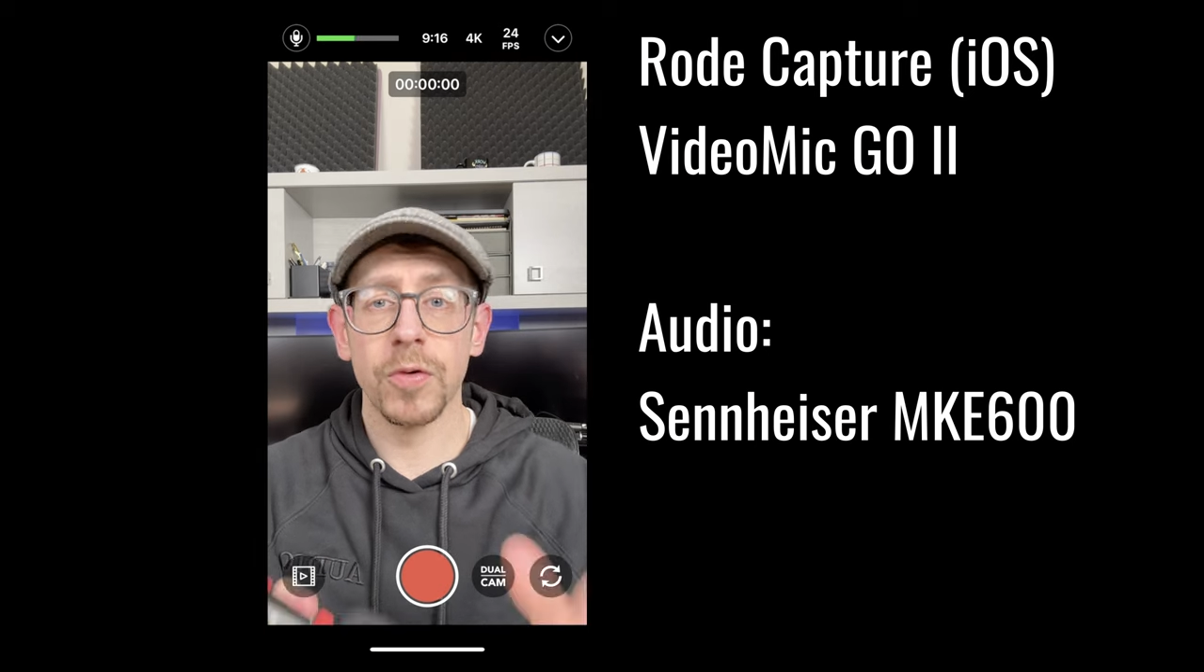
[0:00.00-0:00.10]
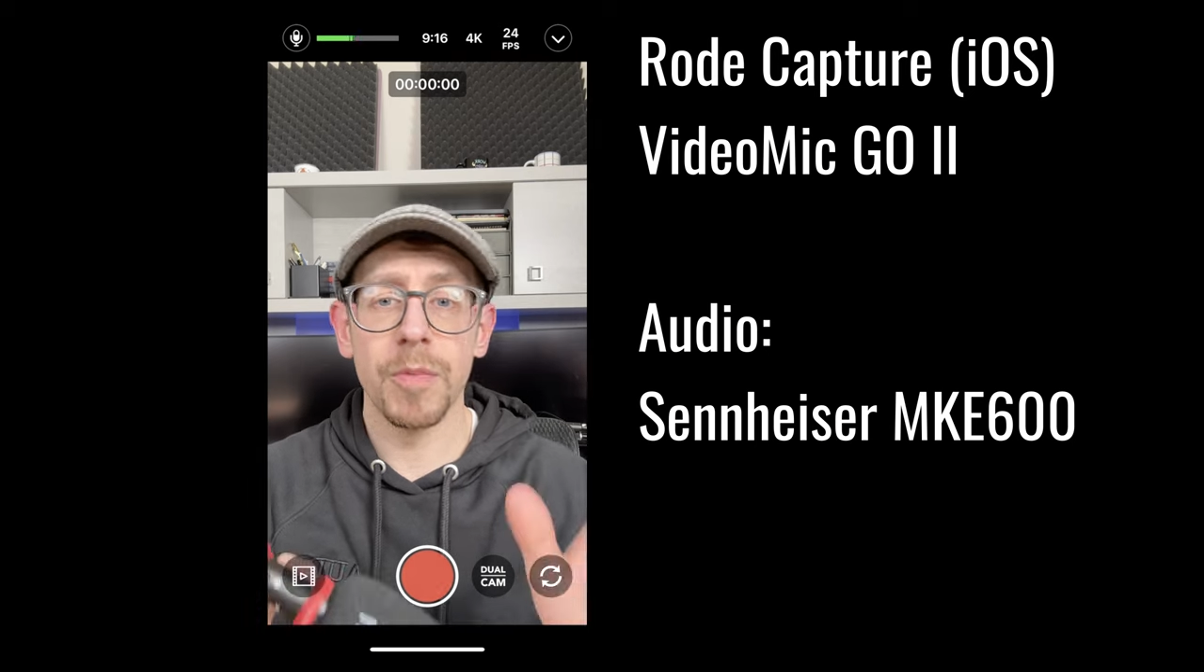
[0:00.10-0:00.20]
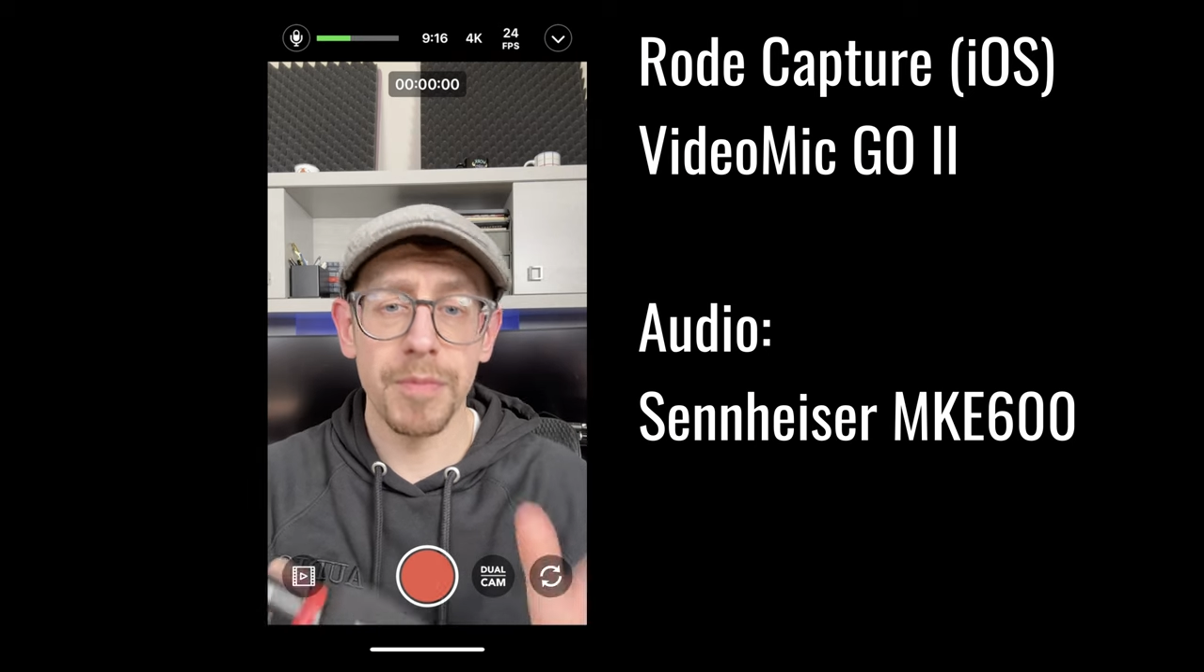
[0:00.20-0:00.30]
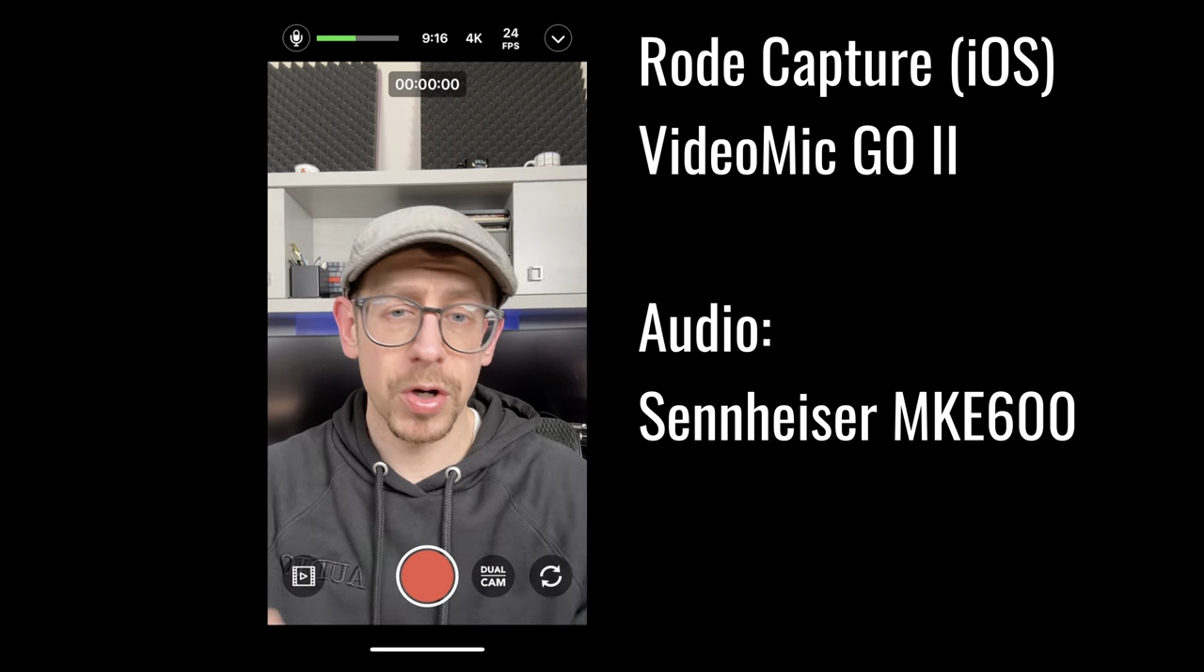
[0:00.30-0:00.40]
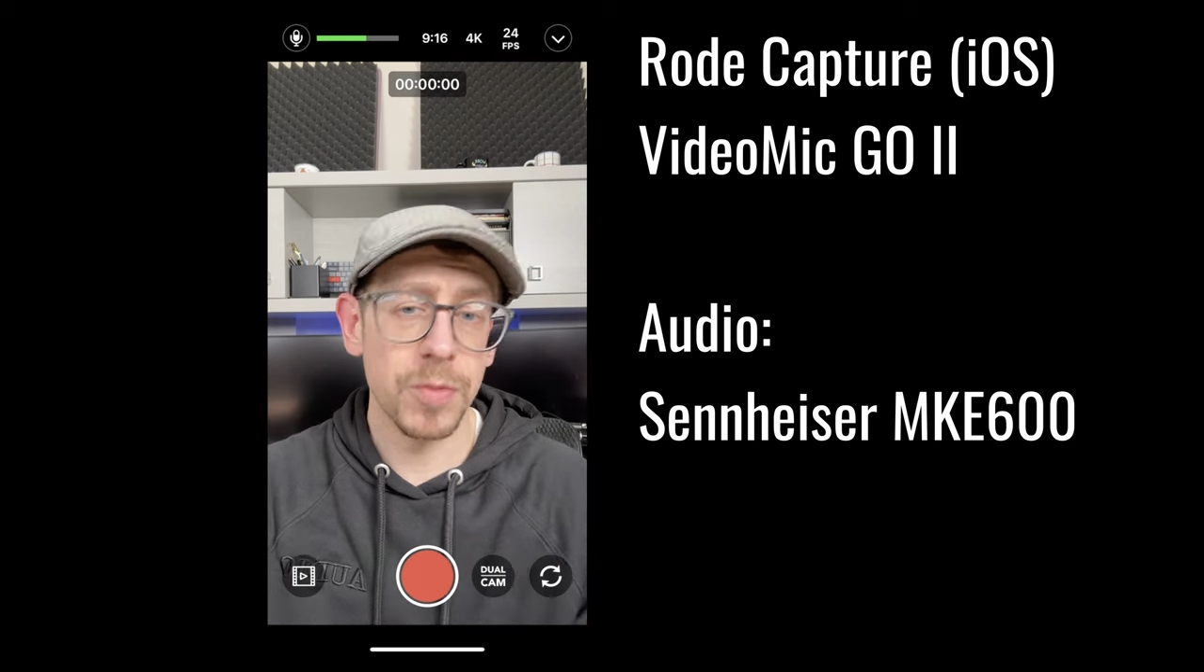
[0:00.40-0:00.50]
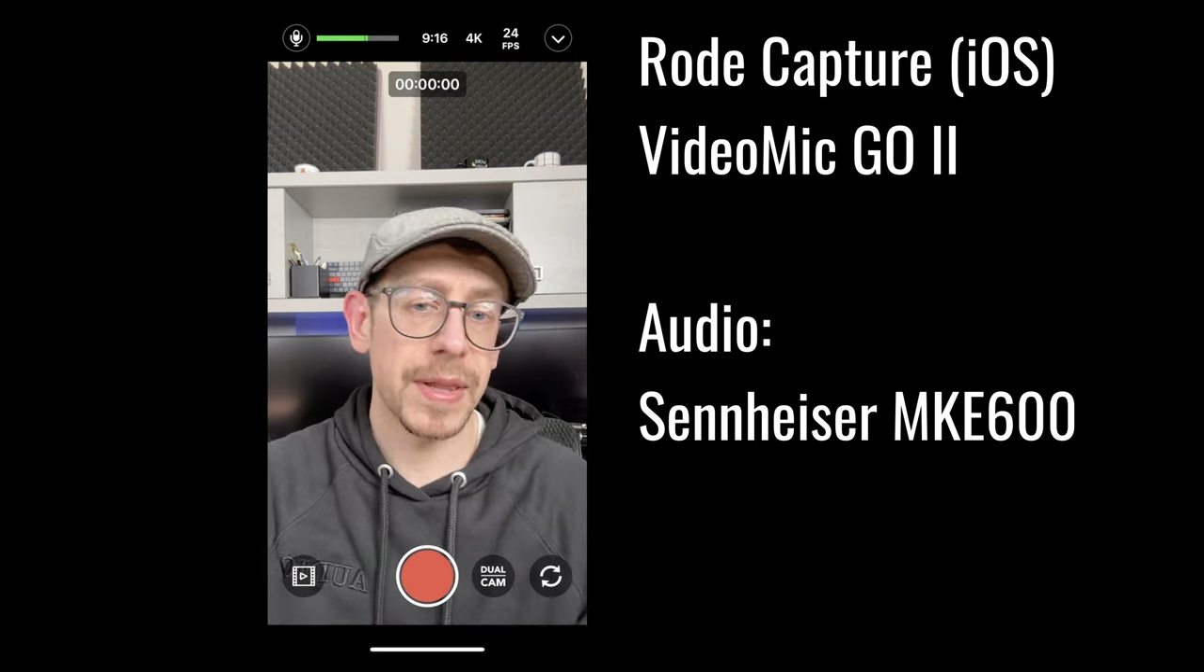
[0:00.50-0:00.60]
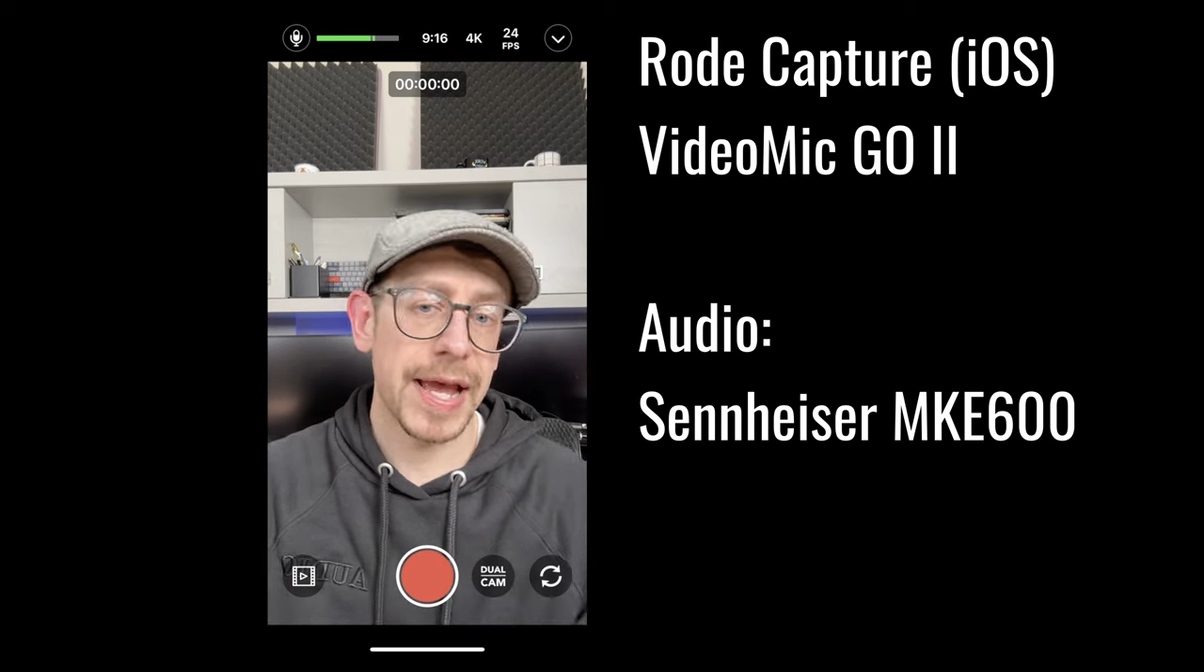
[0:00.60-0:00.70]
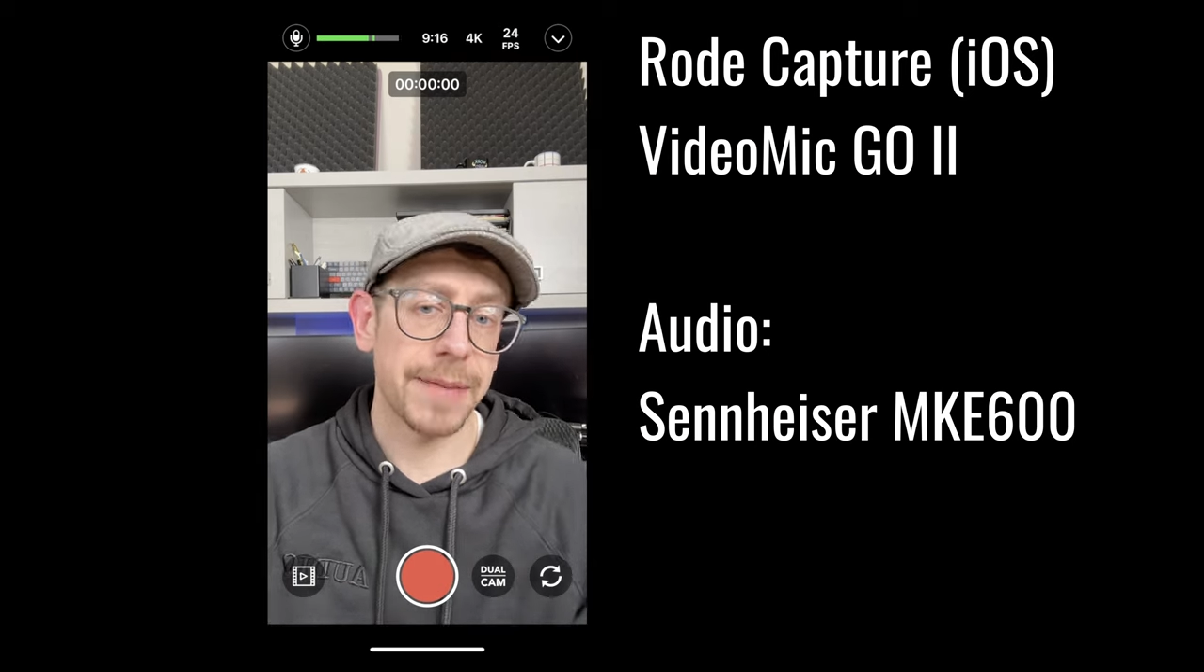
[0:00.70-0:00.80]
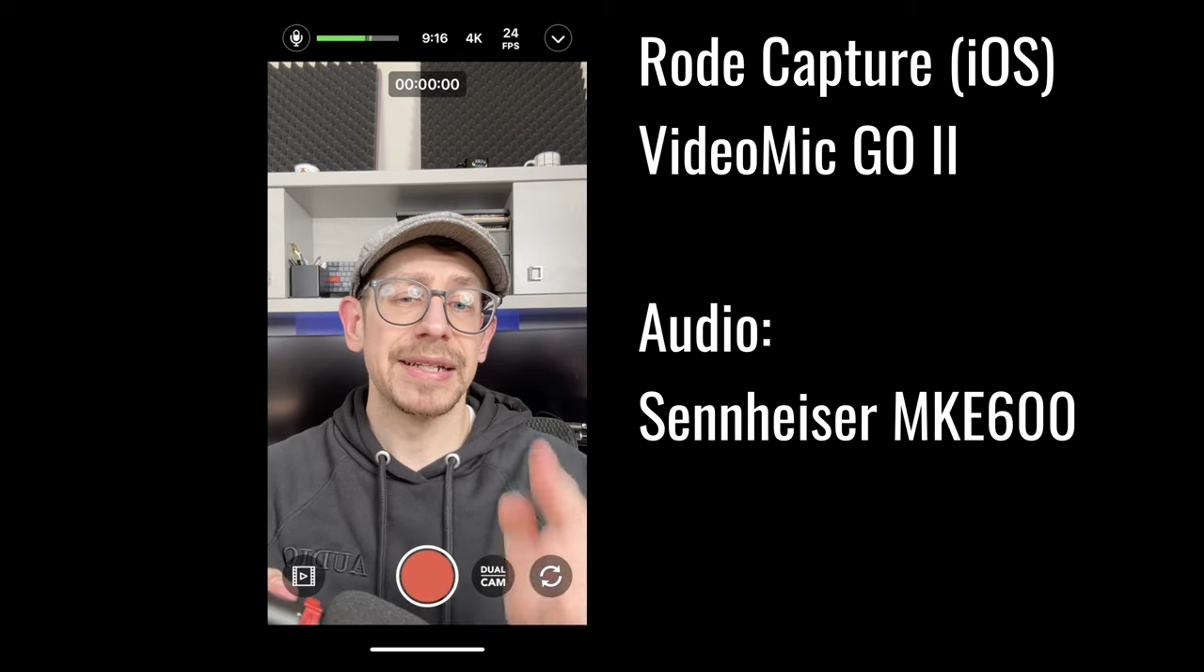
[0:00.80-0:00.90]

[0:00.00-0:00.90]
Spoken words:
mobile apps.